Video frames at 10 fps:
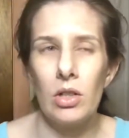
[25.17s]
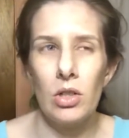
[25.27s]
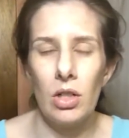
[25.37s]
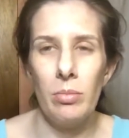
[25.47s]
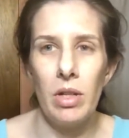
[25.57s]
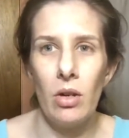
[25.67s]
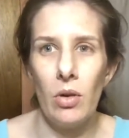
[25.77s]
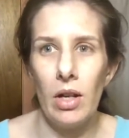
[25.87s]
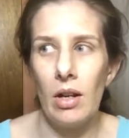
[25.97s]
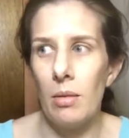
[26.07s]
should be
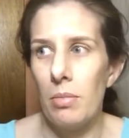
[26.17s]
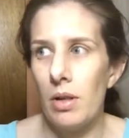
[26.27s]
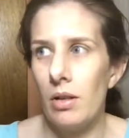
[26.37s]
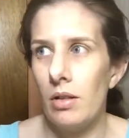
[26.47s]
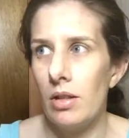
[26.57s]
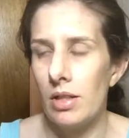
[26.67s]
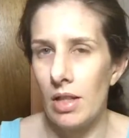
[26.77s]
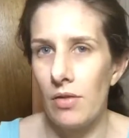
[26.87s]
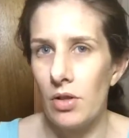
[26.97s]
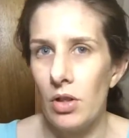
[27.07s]
going up this
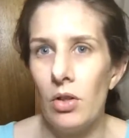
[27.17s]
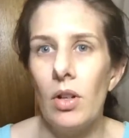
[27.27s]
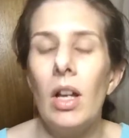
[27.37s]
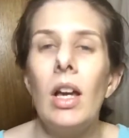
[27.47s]
afternoon,